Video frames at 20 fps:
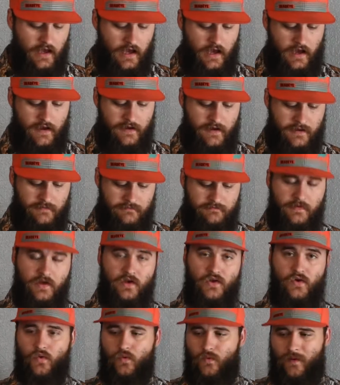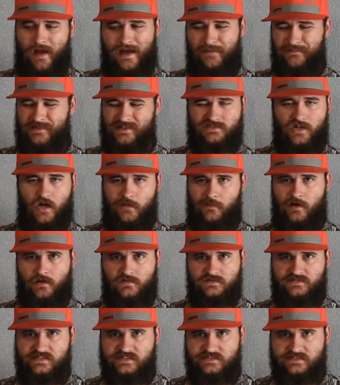I mix all my
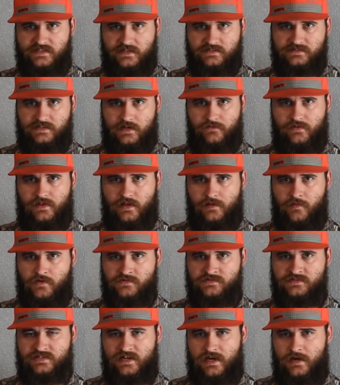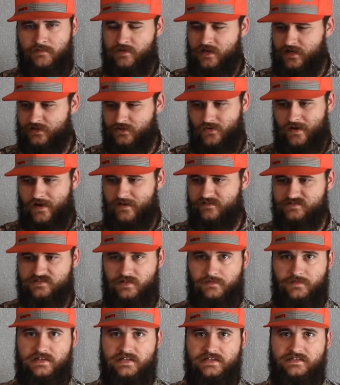own seasonings and everything most of the time, but I do have
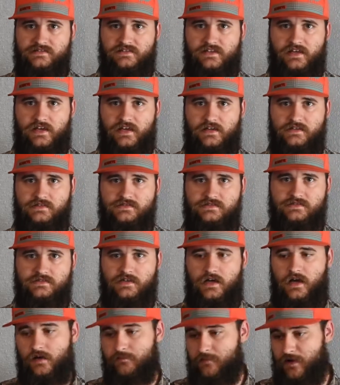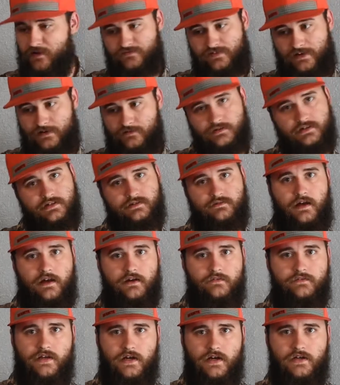some of these kits. My favorite right
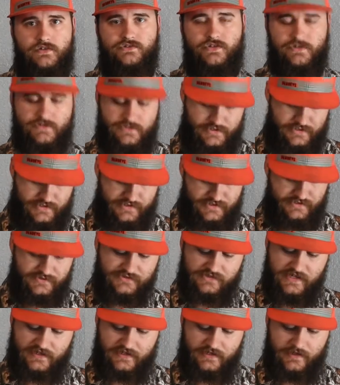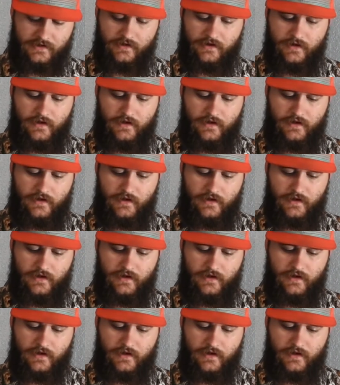over there, I'll show you in just a second.